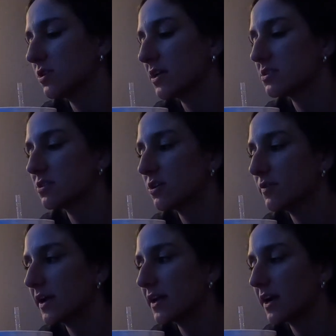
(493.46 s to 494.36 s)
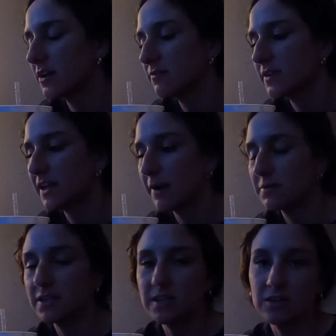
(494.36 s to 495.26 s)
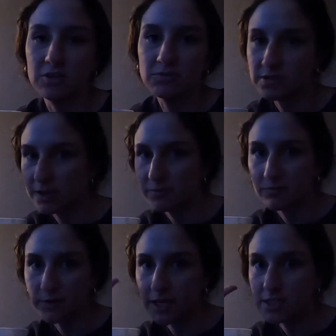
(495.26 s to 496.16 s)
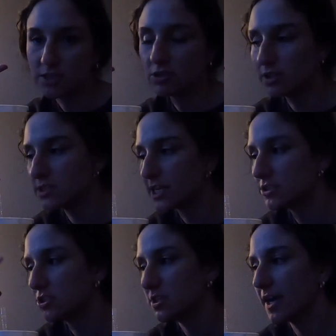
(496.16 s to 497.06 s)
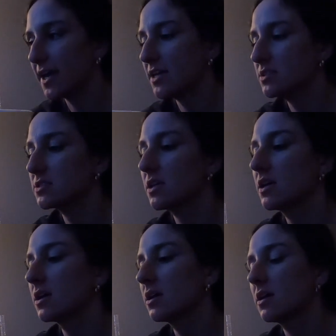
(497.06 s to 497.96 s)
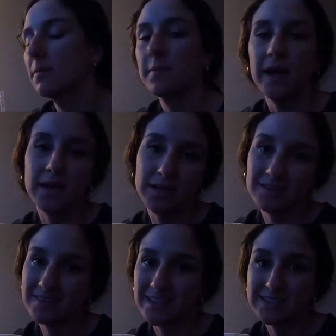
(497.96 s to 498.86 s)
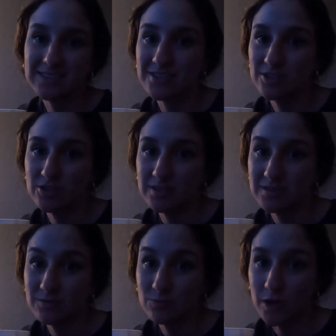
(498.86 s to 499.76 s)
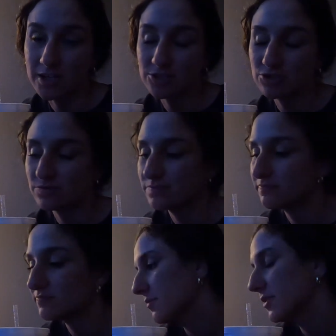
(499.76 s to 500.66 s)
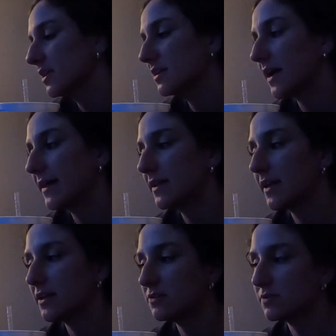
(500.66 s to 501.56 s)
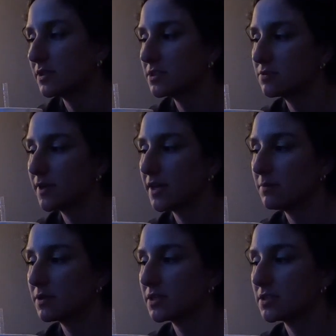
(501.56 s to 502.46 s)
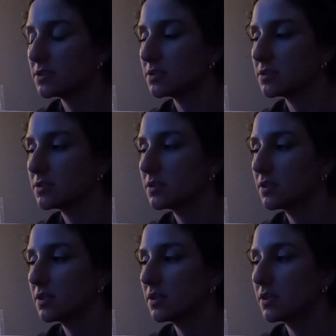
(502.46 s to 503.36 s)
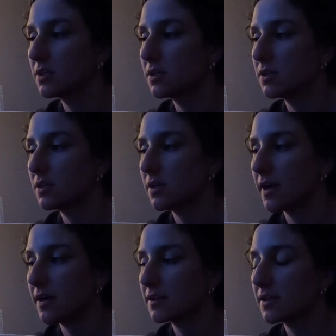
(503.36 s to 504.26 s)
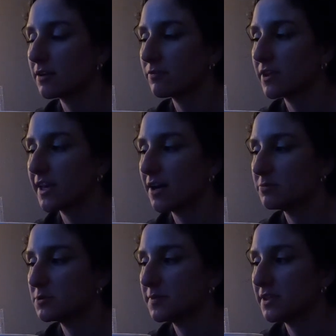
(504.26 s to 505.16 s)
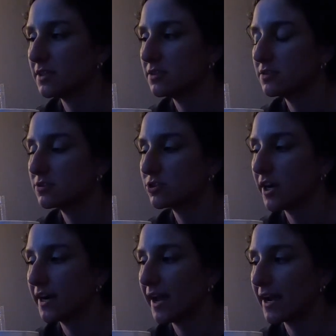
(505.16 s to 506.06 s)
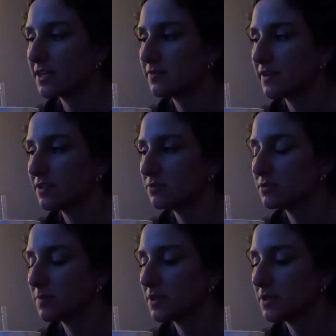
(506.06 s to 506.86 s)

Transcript: You guys know I kind of adapted a new type of way to do this exercise, but let's watch. I'm really glad that I do it this way because I think it really helps me try to activate those